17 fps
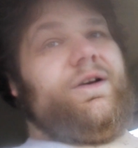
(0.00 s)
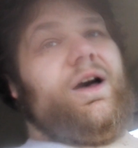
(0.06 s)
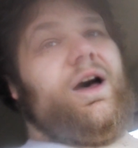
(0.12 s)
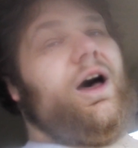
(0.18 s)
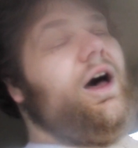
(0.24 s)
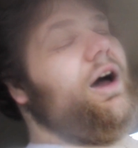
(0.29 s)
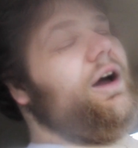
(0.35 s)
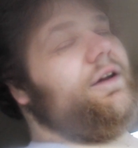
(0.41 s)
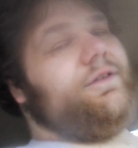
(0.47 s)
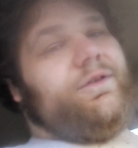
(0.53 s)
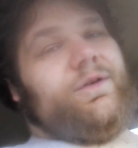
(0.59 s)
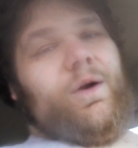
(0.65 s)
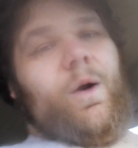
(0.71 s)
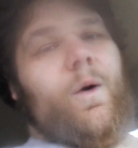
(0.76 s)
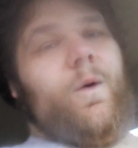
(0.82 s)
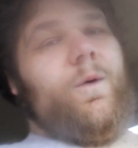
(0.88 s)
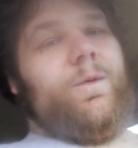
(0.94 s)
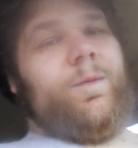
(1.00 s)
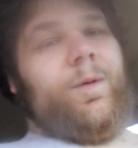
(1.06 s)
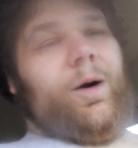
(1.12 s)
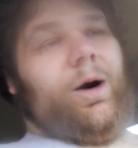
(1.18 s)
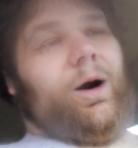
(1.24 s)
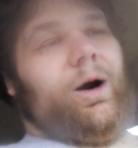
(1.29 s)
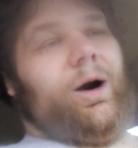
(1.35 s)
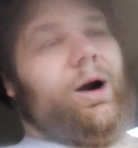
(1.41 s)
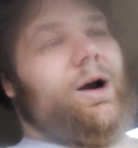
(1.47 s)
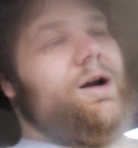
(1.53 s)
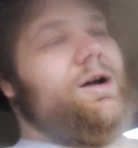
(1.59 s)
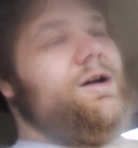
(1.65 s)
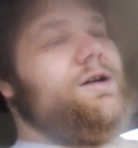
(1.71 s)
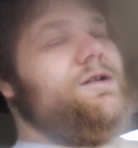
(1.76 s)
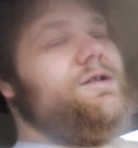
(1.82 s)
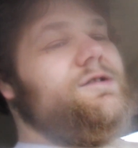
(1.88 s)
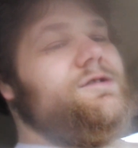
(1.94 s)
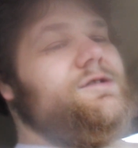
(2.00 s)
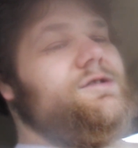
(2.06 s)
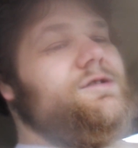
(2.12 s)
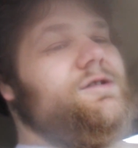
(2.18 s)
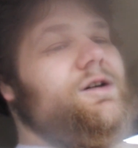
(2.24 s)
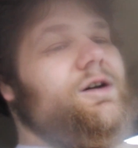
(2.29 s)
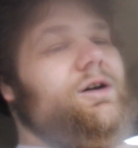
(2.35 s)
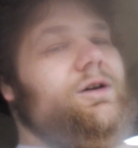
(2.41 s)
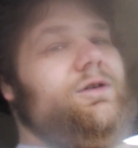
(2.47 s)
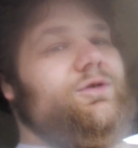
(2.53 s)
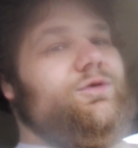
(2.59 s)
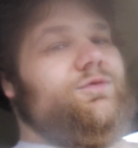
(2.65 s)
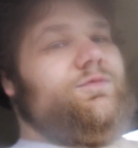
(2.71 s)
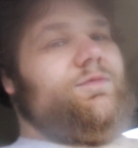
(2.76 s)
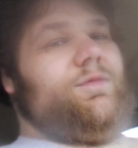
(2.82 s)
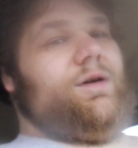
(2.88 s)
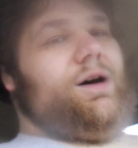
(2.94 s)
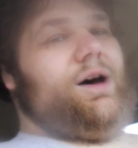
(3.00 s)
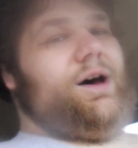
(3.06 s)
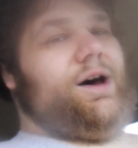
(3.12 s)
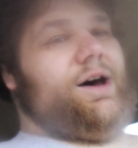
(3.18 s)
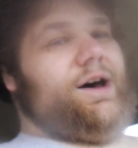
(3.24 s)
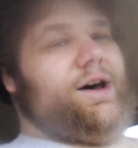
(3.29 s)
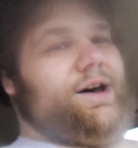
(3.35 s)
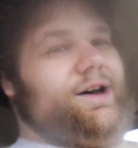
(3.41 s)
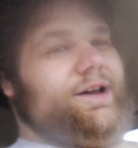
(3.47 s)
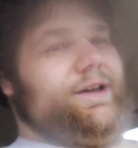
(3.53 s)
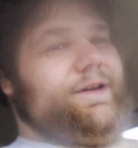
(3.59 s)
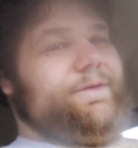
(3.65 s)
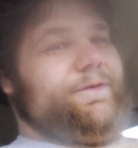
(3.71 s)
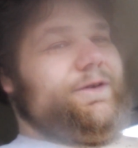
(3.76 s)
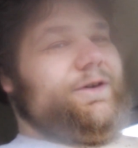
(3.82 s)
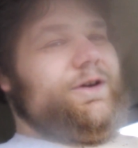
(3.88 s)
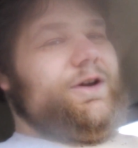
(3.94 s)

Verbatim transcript: October. Oh my, if you